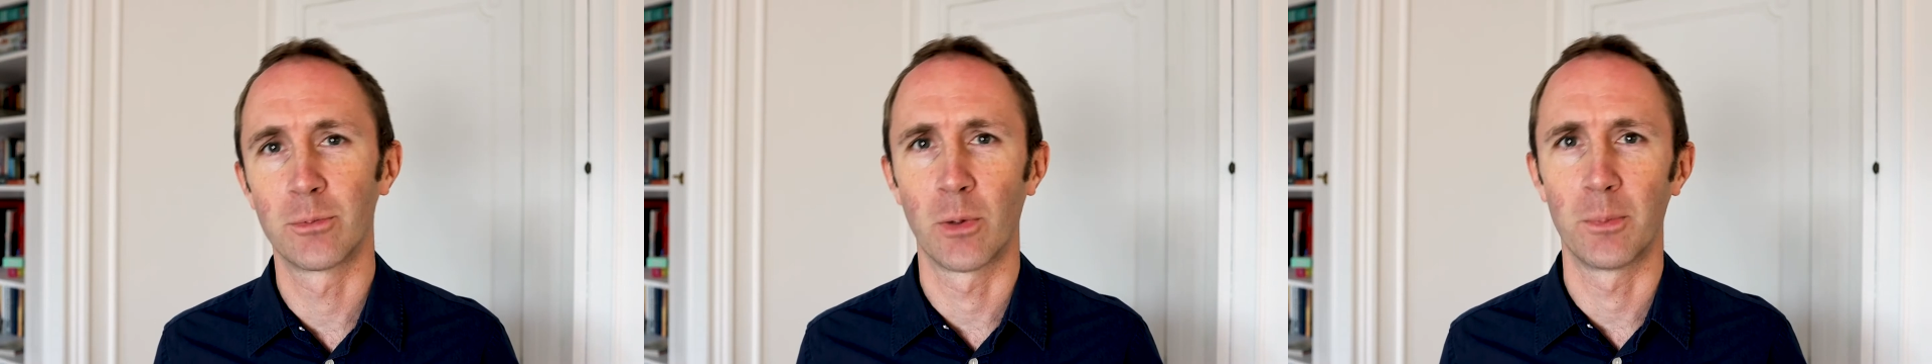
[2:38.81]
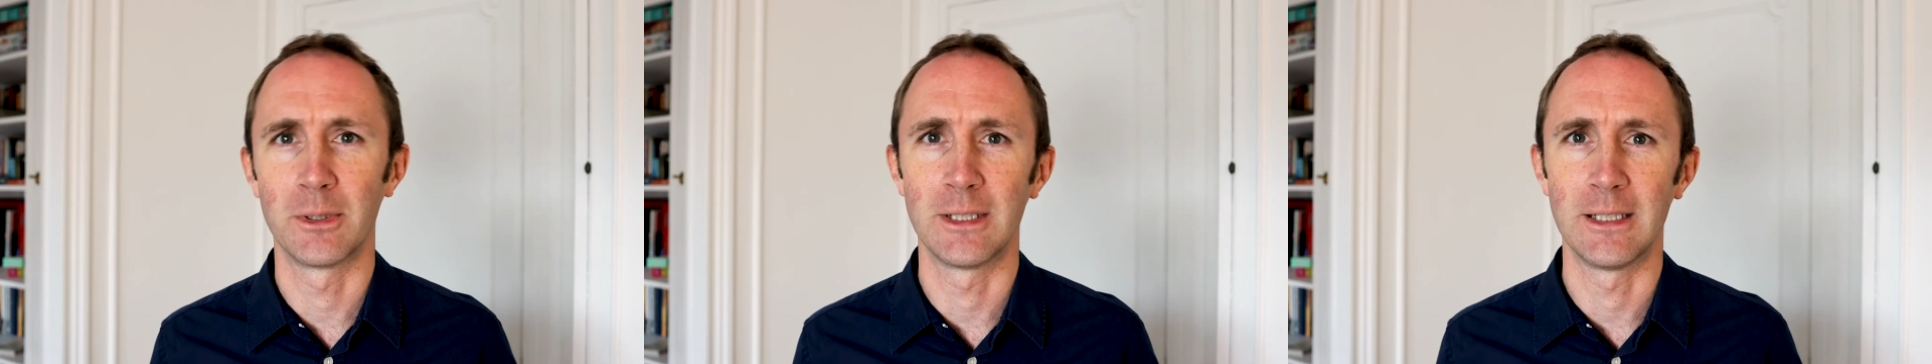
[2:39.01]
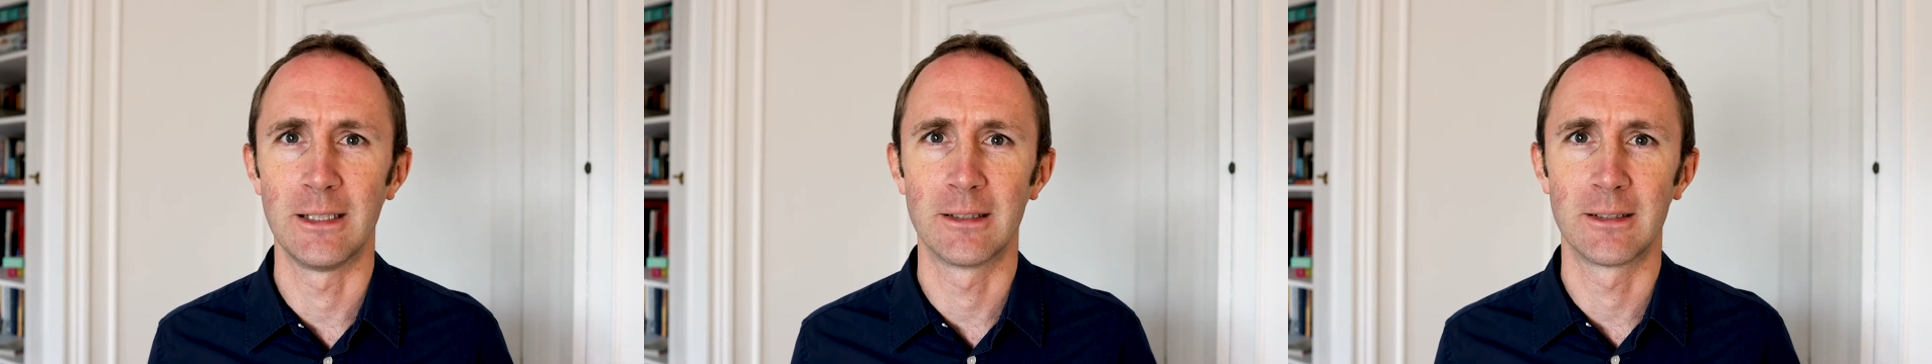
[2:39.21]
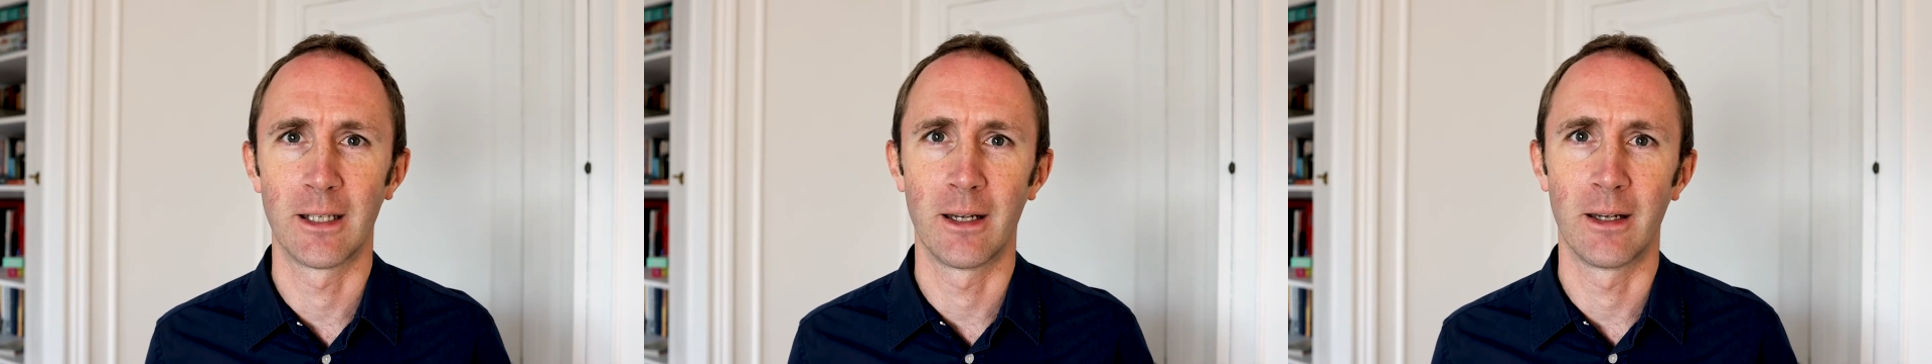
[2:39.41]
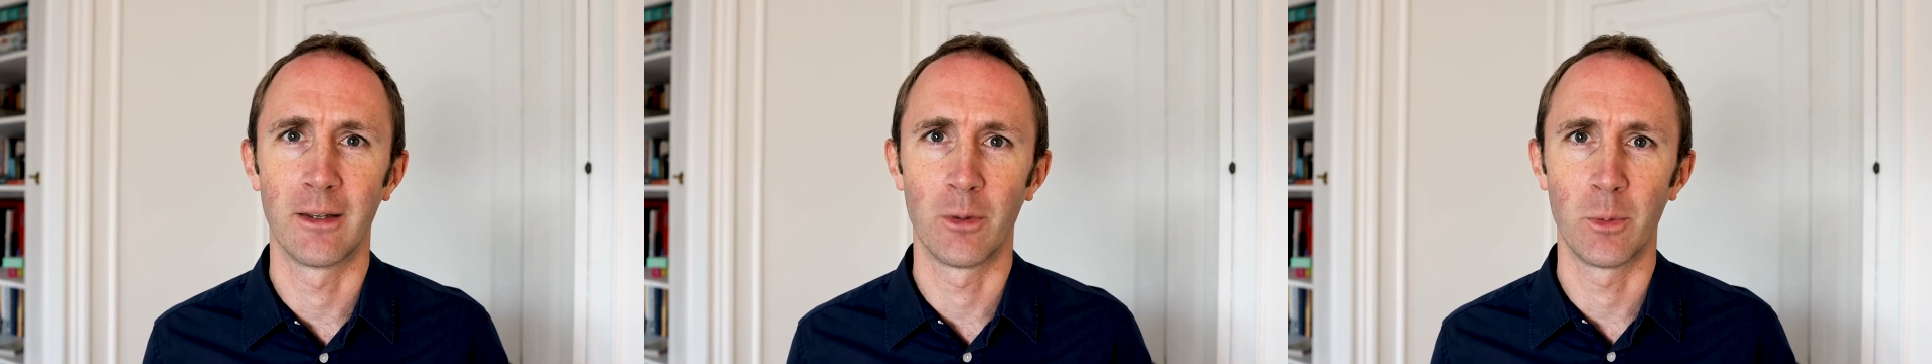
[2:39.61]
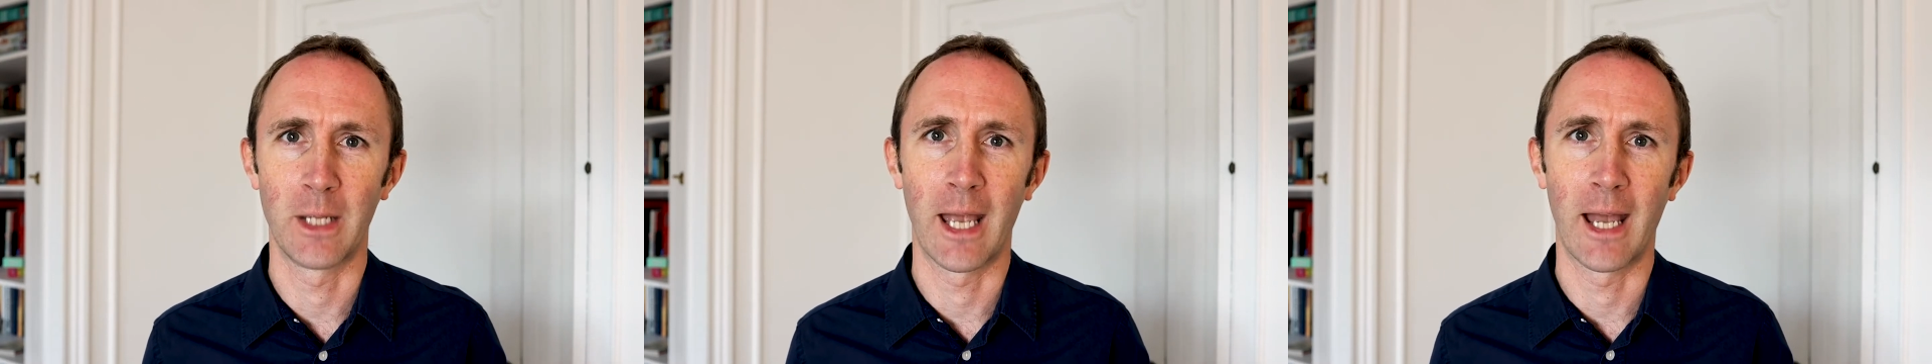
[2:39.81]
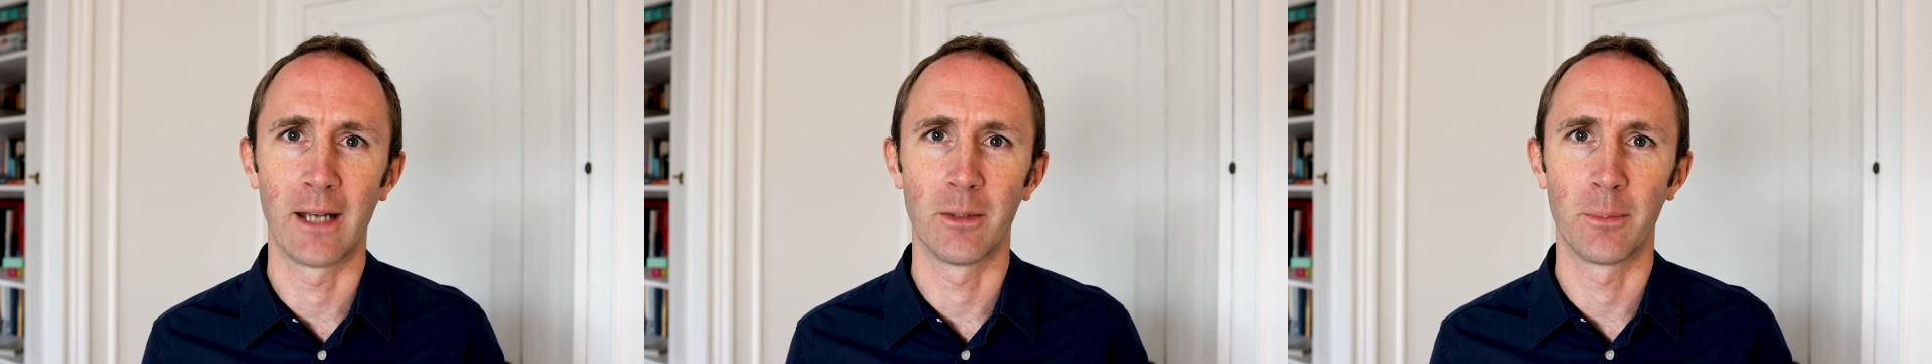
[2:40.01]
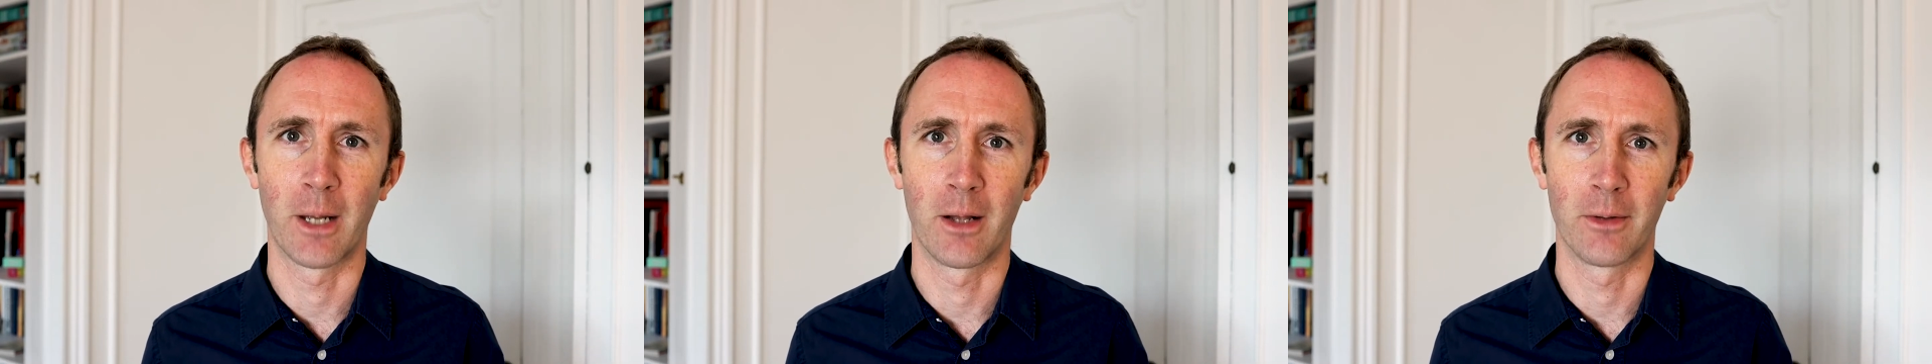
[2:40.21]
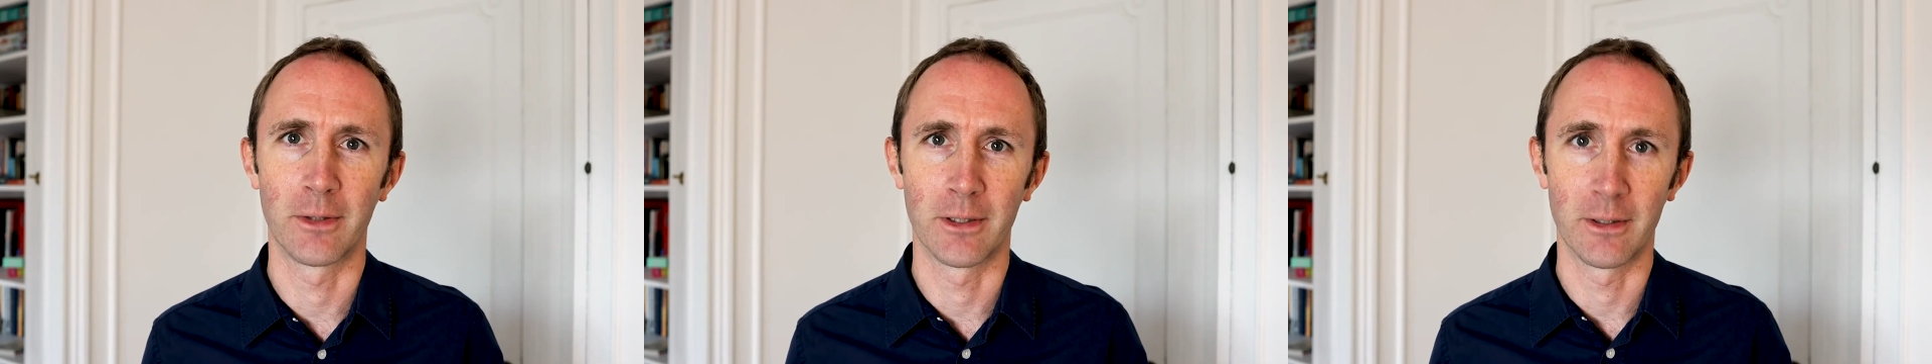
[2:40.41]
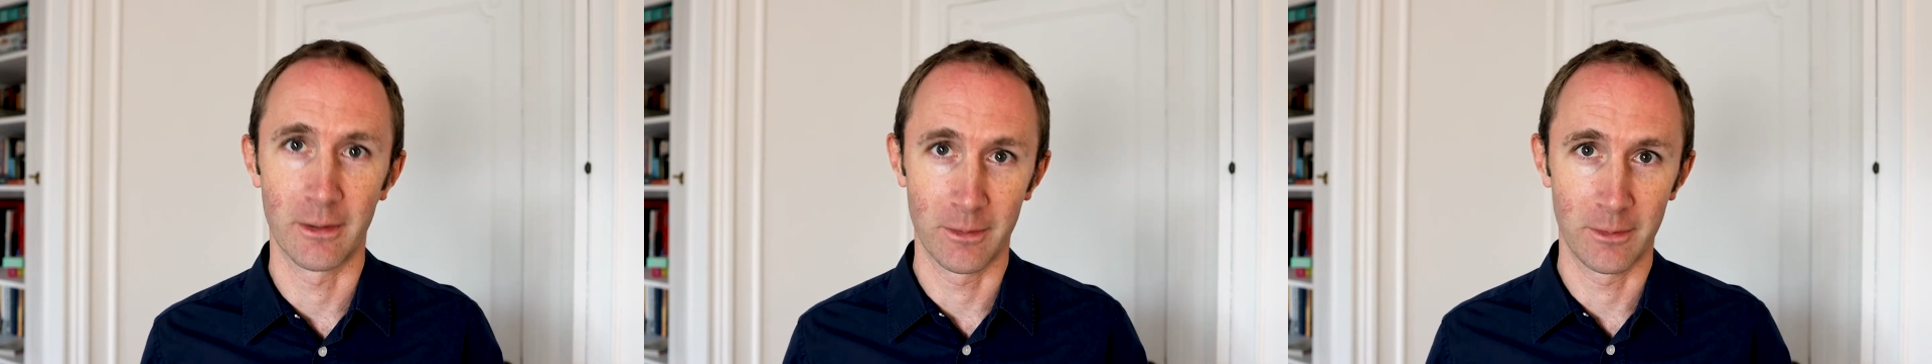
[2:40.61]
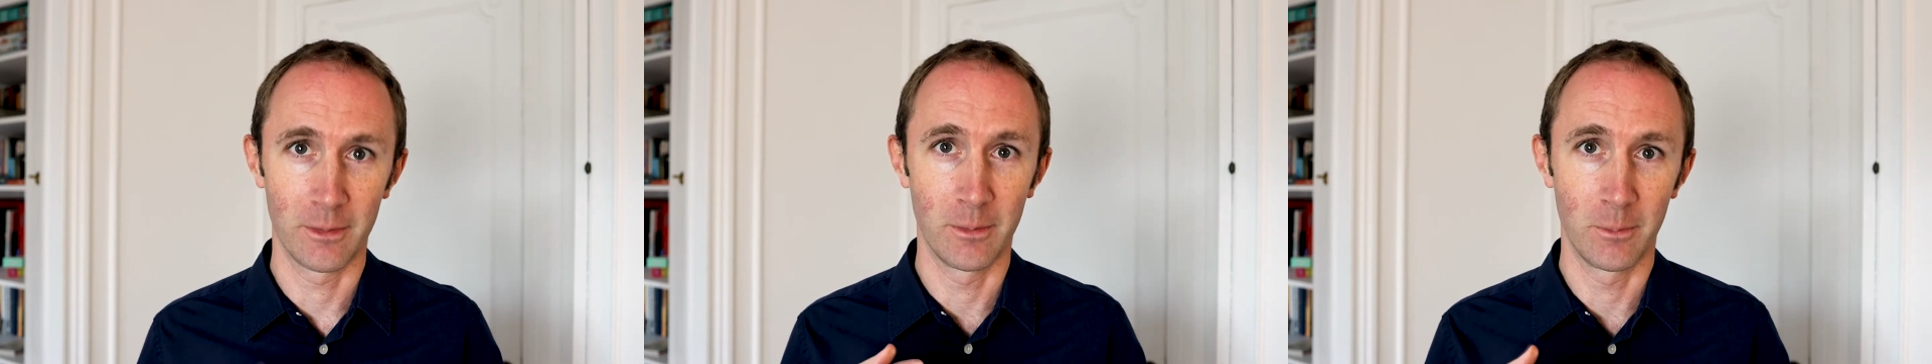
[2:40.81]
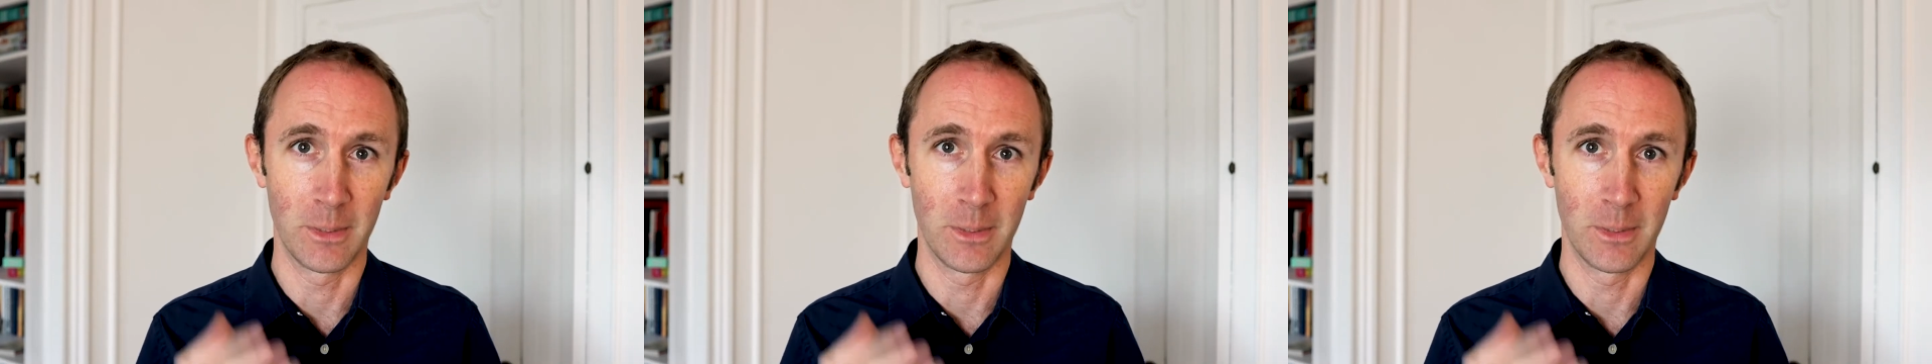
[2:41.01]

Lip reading: properties that we had about the